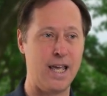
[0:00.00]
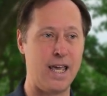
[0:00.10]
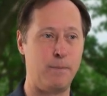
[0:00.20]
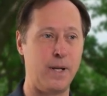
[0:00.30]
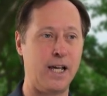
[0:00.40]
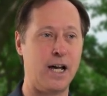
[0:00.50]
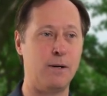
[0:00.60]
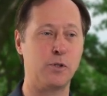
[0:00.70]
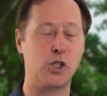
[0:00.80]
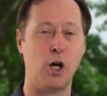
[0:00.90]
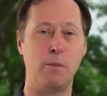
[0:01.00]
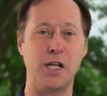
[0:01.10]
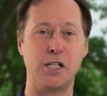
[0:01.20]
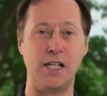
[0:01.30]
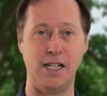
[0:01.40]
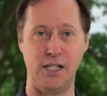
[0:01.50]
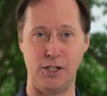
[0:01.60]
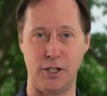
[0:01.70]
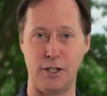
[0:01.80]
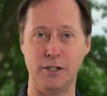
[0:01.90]
it becomes so much
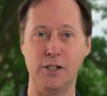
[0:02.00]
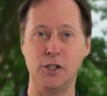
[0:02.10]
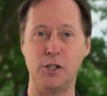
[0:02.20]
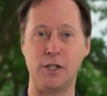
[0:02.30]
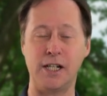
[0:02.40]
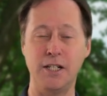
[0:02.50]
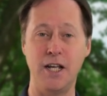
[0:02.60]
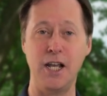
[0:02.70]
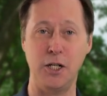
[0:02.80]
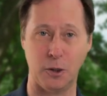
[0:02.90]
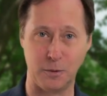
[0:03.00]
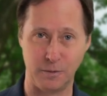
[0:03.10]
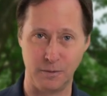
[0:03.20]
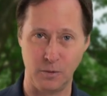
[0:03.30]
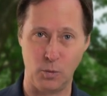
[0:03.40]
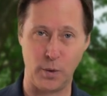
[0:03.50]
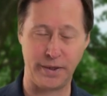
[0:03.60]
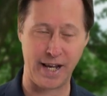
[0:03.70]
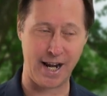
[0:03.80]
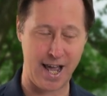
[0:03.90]
easier to continue with
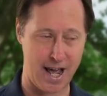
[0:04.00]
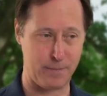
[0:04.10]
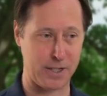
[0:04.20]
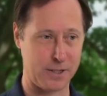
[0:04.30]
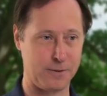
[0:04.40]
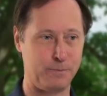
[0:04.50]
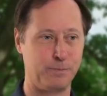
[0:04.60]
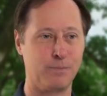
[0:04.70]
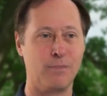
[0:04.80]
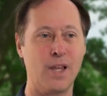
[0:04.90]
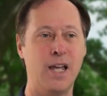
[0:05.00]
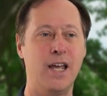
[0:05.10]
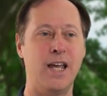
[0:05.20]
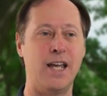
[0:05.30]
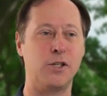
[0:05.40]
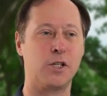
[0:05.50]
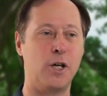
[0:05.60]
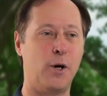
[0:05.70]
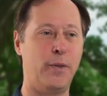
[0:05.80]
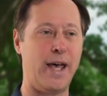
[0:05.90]
that habit. And
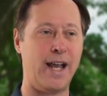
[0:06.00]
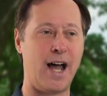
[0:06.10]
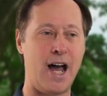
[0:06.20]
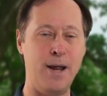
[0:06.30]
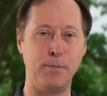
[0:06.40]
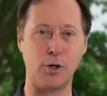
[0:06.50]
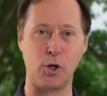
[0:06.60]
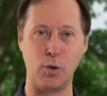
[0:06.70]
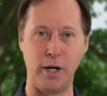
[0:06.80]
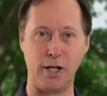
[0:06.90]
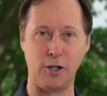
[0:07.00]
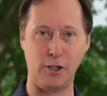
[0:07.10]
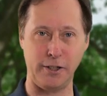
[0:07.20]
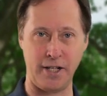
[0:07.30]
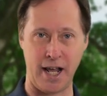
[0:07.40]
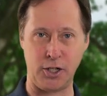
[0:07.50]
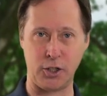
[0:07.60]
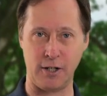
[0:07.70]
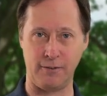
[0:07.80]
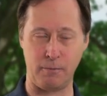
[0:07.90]
so that hypercritical
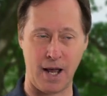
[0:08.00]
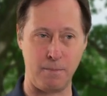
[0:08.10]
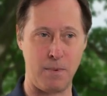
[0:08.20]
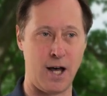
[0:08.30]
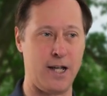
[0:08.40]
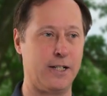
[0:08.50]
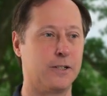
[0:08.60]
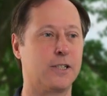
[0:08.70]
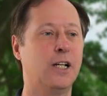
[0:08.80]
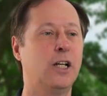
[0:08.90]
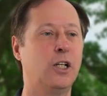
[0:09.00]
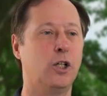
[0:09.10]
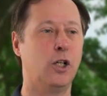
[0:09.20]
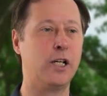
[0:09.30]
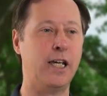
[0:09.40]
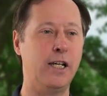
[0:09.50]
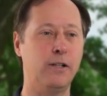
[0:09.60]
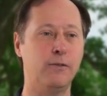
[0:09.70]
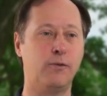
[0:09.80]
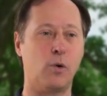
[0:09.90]
nature of my mind,
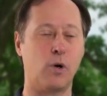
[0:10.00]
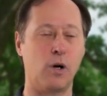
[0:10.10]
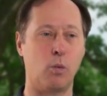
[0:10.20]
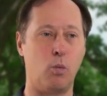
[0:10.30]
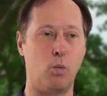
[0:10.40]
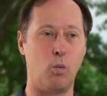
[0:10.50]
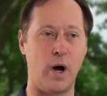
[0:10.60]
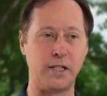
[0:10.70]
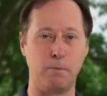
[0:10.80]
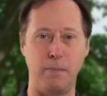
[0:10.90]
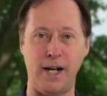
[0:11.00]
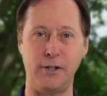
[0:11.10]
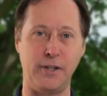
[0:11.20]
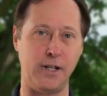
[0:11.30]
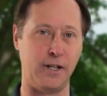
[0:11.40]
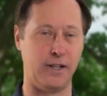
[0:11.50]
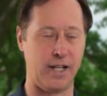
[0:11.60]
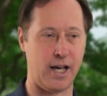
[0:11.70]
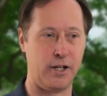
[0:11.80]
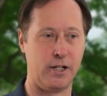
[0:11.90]
looking for what's better than
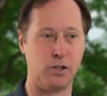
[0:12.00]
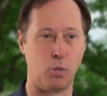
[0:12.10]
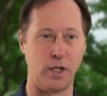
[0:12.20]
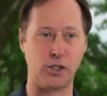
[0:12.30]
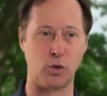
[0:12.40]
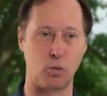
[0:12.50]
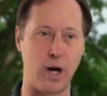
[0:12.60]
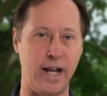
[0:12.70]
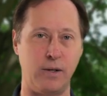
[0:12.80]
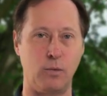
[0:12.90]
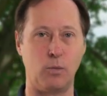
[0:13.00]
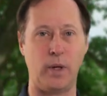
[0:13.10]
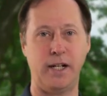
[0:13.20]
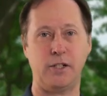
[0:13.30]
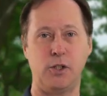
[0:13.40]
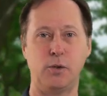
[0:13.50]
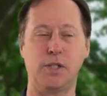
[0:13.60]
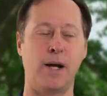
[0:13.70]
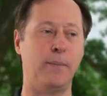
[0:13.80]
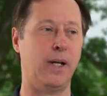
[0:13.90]
the others, what's the right way to do
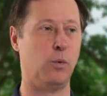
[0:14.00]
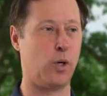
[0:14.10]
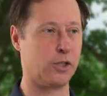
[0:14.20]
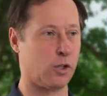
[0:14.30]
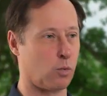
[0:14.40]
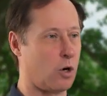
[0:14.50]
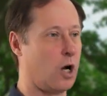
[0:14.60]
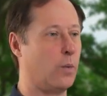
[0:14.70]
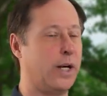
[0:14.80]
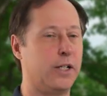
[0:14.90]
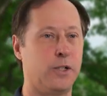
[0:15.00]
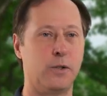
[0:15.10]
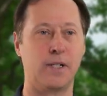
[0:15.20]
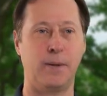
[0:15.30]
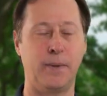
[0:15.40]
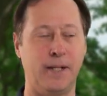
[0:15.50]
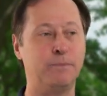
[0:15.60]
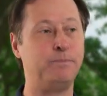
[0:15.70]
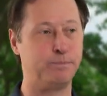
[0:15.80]
something, what's the wrong way to do something,